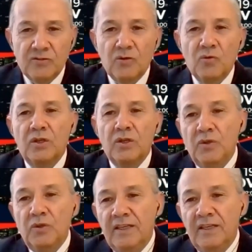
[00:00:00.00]
So
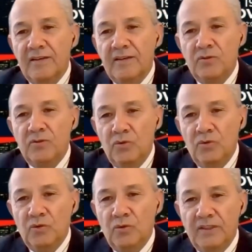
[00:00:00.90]
what we have
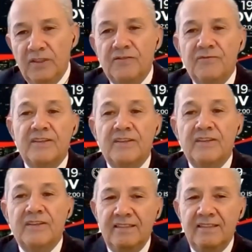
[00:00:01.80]
to do is
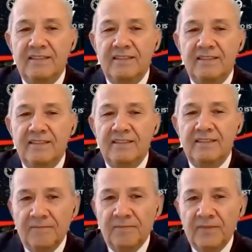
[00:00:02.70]

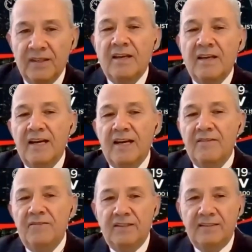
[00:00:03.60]
facilitate,
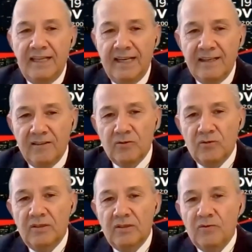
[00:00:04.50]
have a
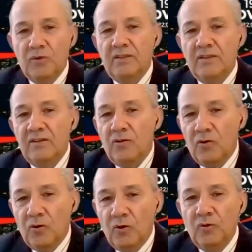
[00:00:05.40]
dialogue with
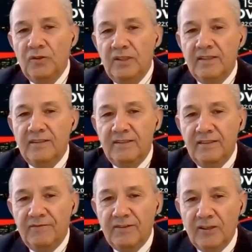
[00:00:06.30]
all
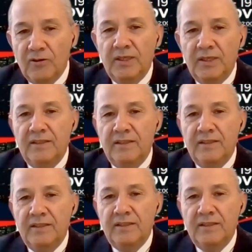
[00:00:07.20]
the
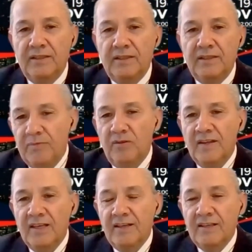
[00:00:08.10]
development
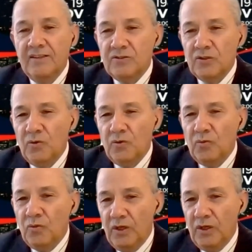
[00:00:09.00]
people,
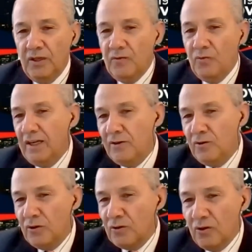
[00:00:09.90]
so we
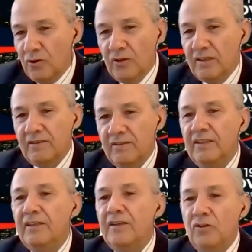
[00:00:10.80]
can no
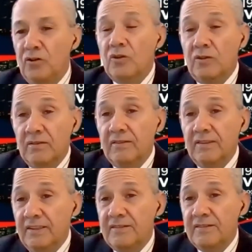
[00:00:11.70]
longer
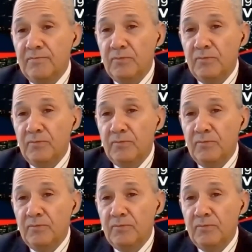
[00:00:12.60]
ignore these most